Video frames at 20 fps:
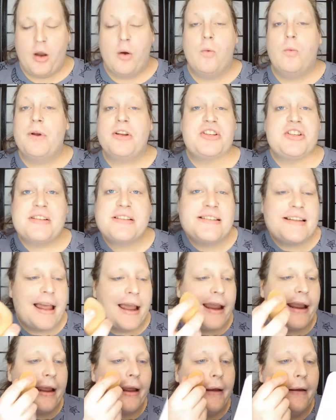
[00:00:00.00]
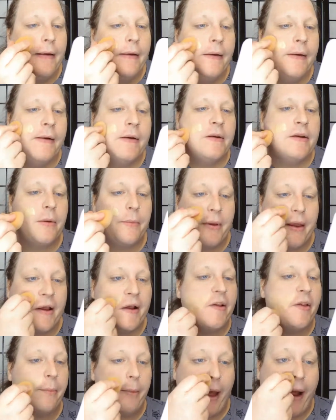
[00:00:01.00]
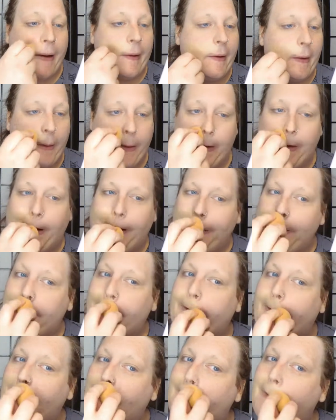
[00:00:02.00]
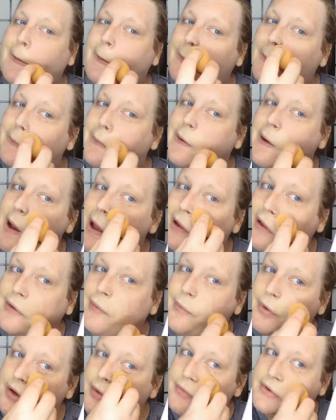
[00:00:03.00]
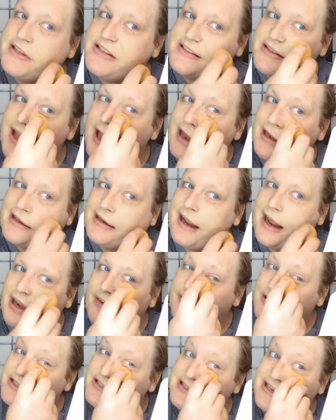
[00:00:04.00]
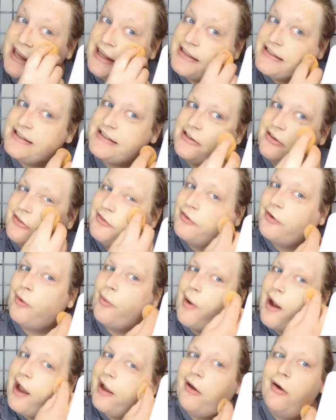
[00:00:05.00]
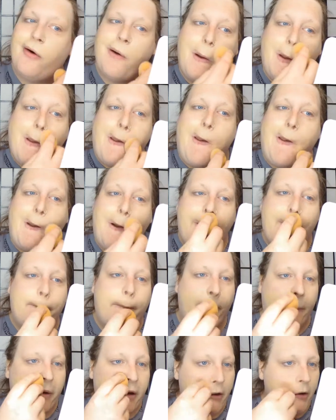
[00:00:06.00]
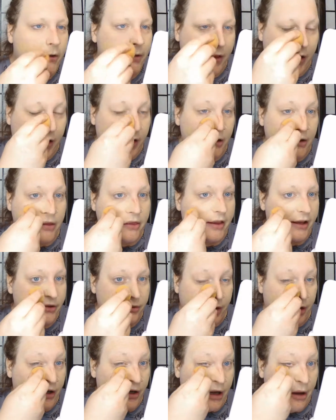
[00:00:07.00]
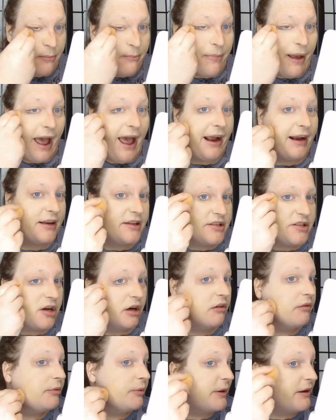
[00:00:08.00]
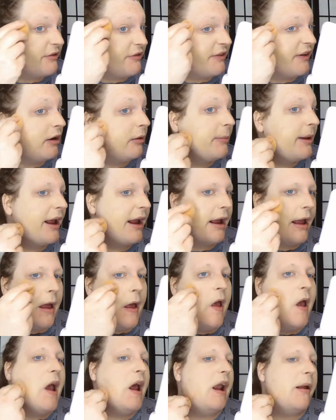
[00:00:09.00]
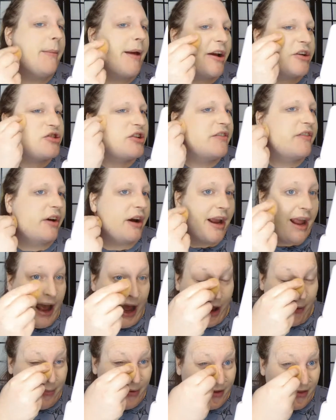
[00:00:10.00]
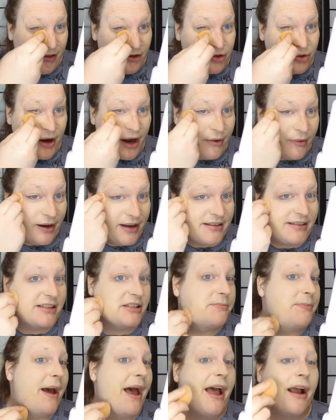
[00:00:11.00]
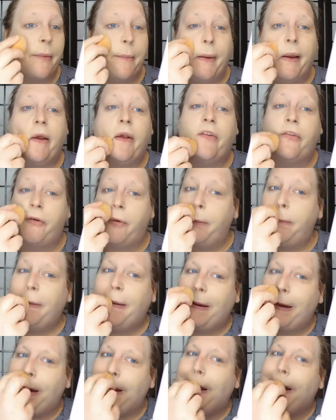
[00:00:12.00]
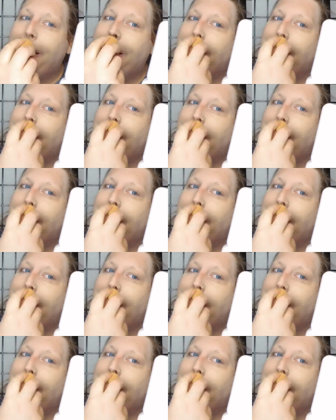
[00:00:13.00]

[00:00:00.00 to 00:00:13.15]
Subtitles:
which is like to be expected. Hollywood was at a kind of a standstill for a while, but we knew that things were going to come back and start refilming. And I'm actually very happy that Drag Race is back because for me,